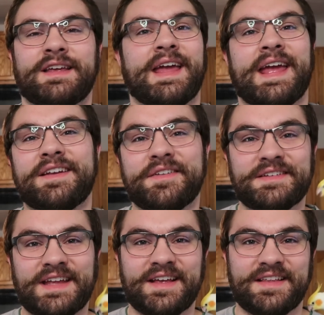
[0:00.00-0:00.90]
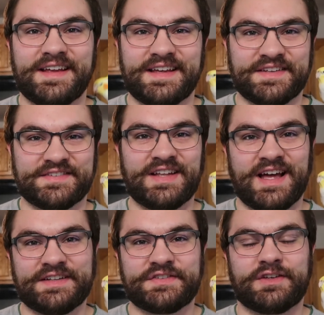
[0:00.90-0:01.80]
Handling daily is
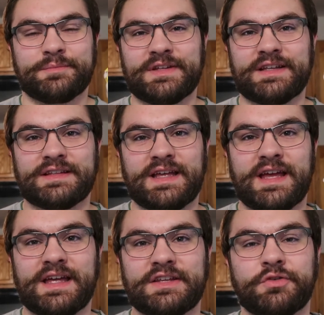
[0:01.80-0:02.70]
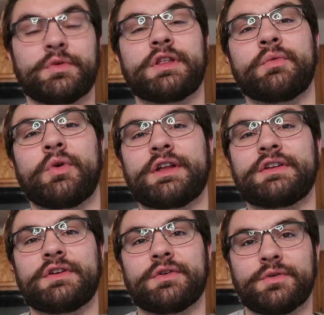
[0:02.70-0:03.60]
not something that you really want to
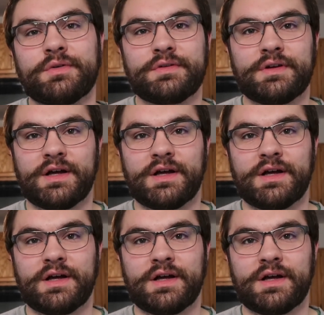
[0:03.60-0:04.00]
do.